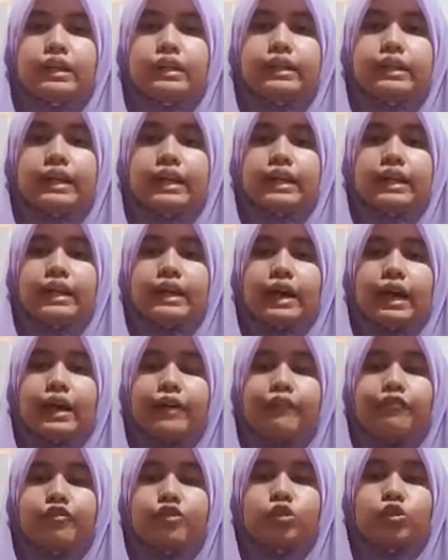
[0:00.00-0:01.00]
they
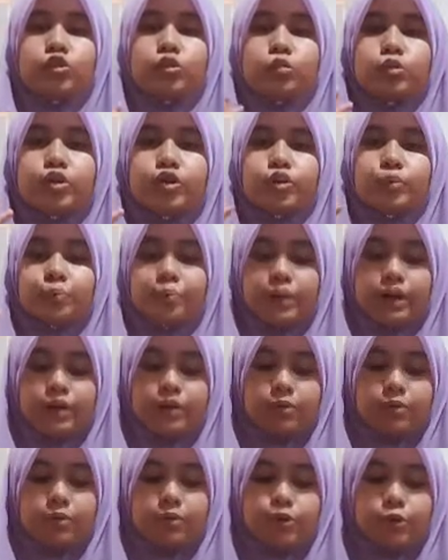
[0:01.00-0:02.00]
have no
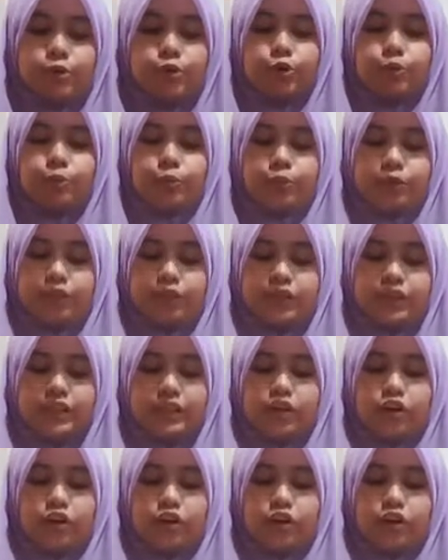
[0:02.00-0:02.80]
monopoly